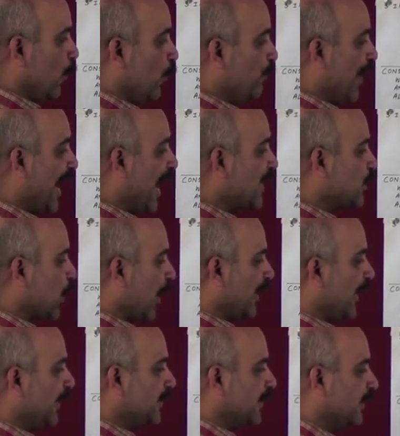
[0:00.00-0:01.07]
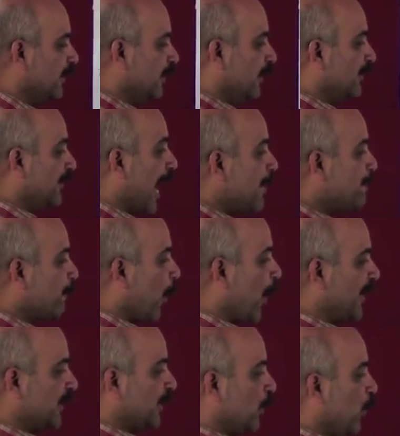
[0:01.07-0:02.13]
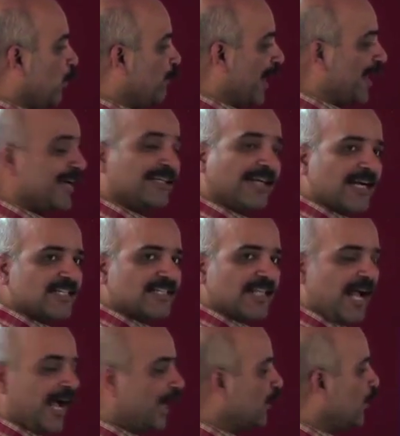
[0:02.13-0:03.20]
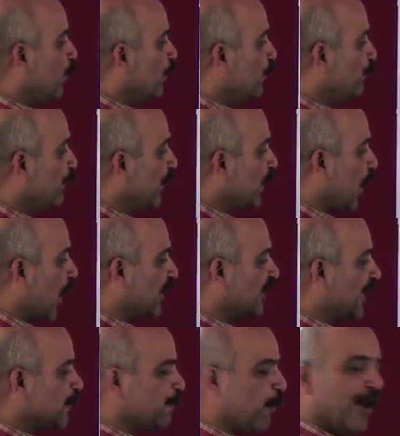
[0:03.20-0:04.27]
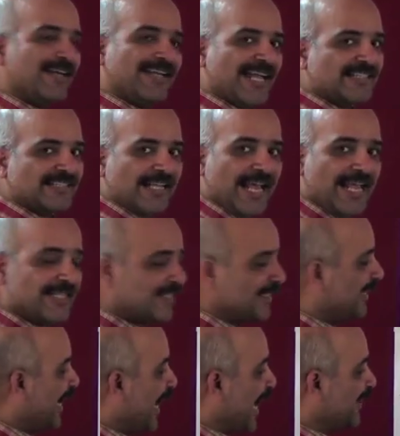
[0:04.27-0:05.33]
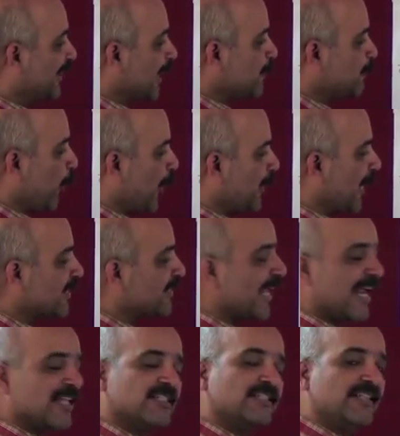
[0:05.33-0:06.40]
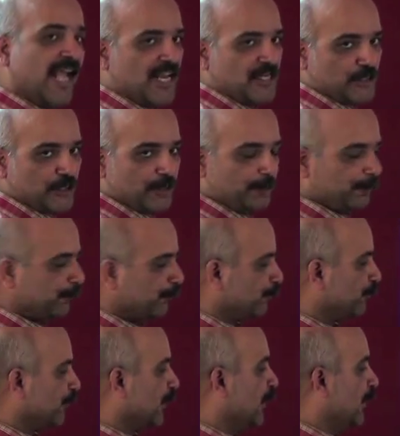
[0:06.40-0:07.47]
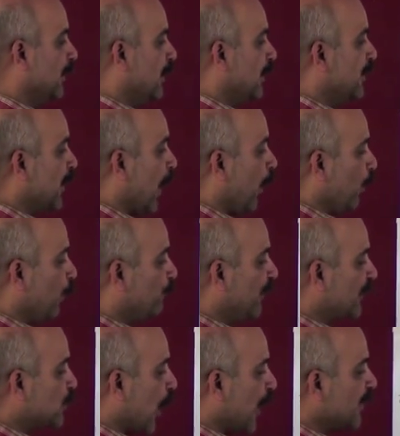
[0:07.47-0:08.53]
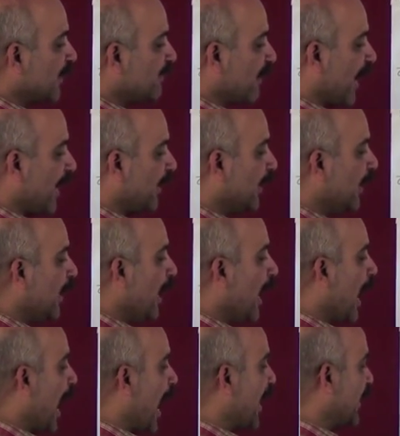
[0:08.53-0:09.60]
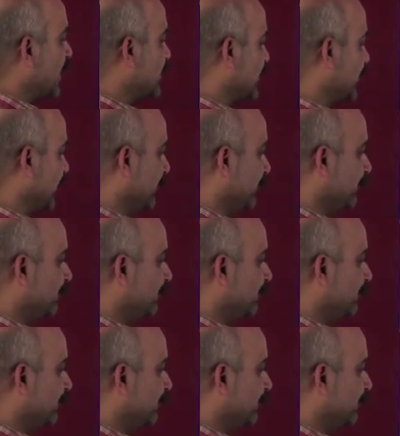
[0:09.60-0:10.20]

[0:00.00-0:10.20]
When I join it, that point where it cuts the arc, we call this point as S and this point as S dash. Now we join the triangle RST.